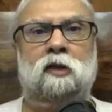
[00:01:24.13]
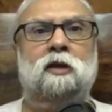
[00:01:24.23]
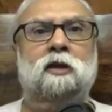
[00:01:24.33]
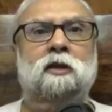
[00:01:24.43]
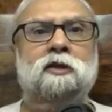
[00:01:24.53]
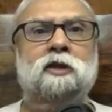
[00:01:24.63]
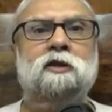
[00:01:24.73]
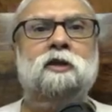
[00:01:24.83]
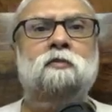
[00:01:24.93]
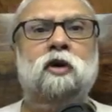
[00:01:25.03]
This is
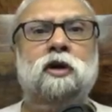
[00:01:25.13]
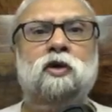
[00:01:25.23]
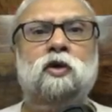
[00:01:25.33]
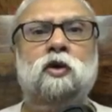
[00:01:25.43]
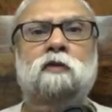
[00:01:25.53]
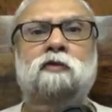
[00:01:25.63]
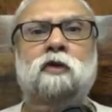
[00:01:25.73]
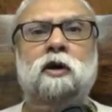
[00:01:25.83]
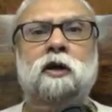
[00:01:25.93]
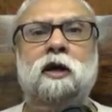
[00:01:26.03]
the module
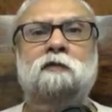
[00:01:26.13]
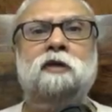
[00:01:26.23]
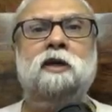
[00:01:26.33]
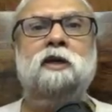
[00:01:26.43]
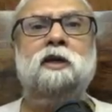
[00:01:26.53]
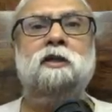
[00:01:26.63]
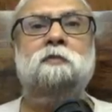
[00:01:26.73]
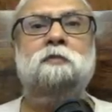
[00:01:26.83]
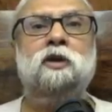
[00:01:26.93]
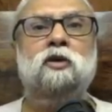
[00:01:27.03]
for RF reader, the
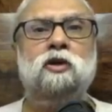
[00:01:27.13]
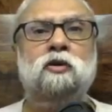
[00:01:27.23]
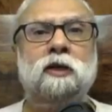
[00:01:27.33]
Pico you can